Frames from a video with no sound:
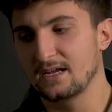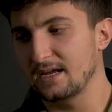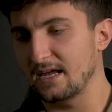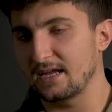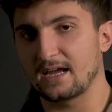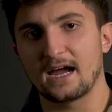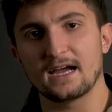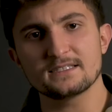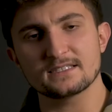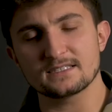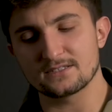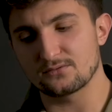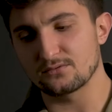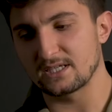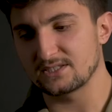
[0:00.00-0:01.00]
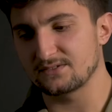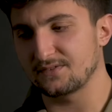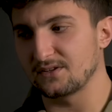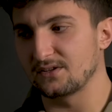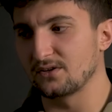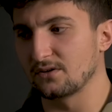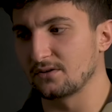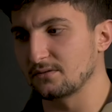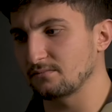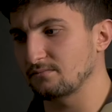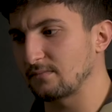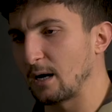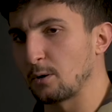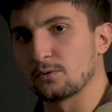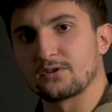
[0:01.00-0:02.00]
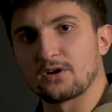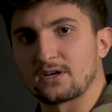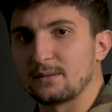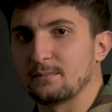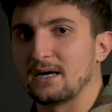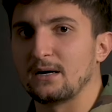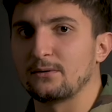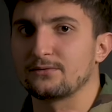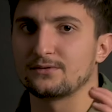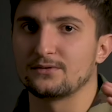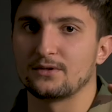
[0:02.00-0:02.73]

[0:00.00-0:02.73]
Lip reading: Hey guys, in today's video I will talk about